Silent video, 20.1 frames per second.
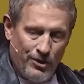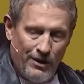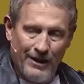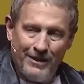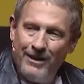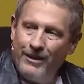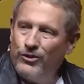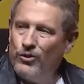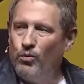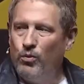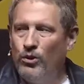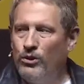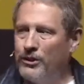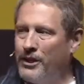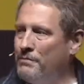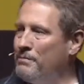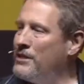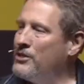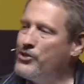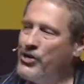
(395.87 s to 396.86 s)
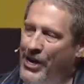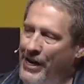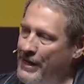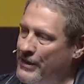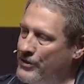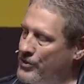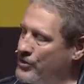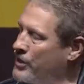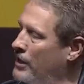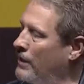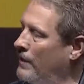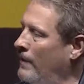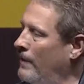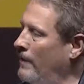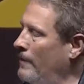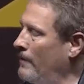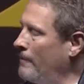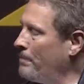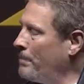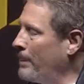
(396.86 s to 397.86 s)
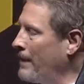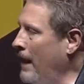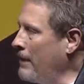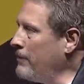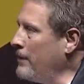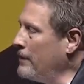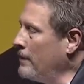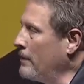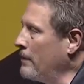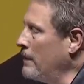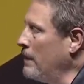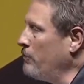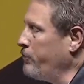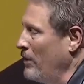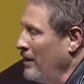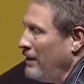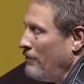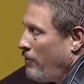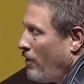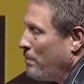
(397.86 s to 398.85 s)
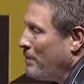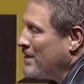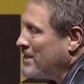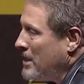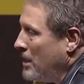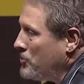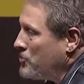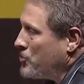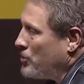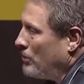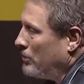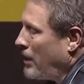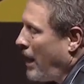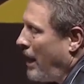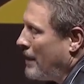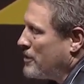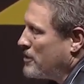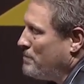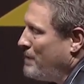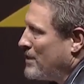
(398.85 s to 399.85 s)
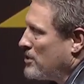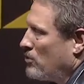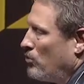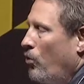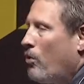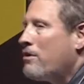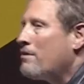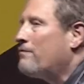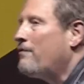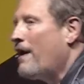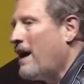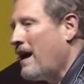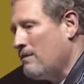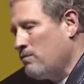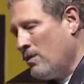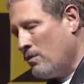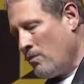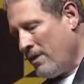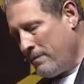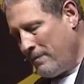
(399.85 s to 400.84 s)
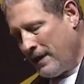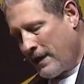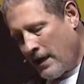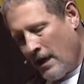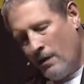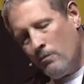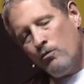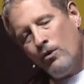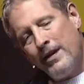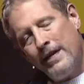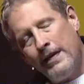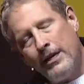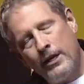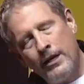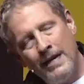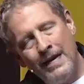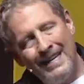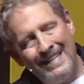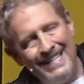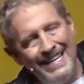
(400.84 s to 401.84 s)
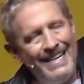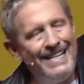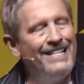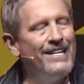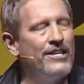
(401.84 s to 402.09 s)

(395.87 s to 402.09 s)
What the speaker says: I think the world can be changed. I think if we live our potential, God is best glorified when we become what he knitted